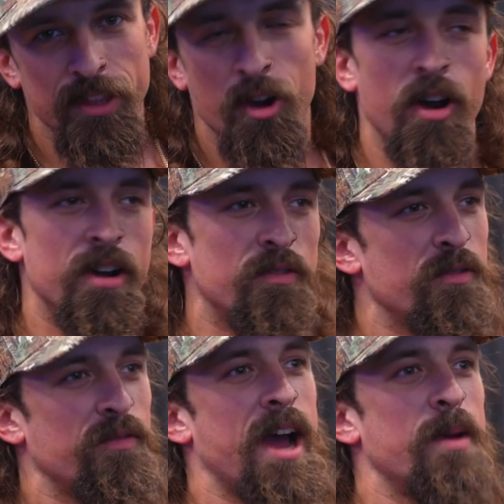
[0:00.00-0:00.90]
There are
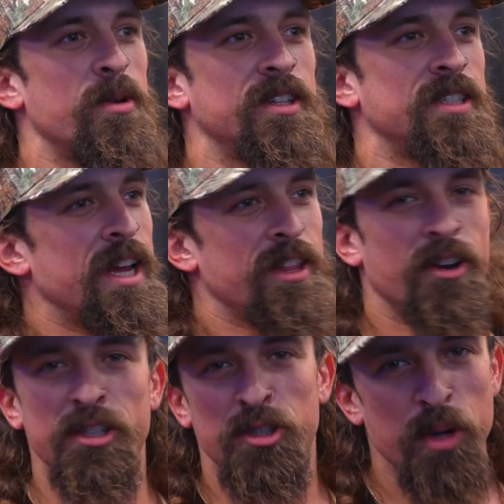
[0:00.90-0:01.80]
different fibers.
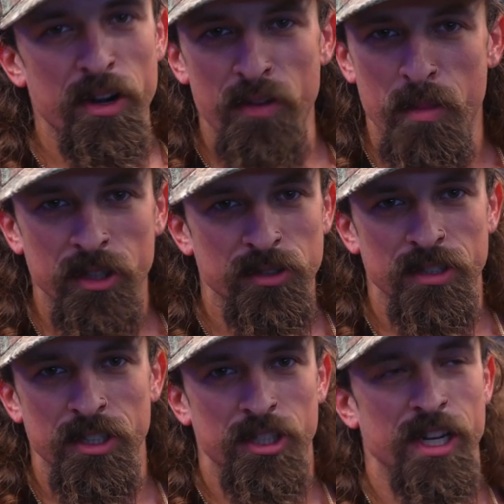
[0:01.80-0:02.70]
There is 3 different muscles
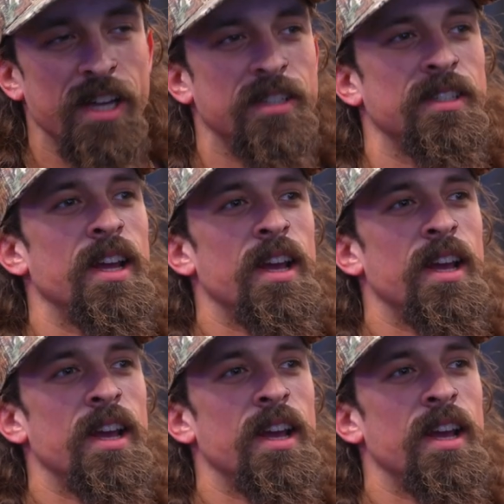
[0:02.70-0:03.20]
in your chest.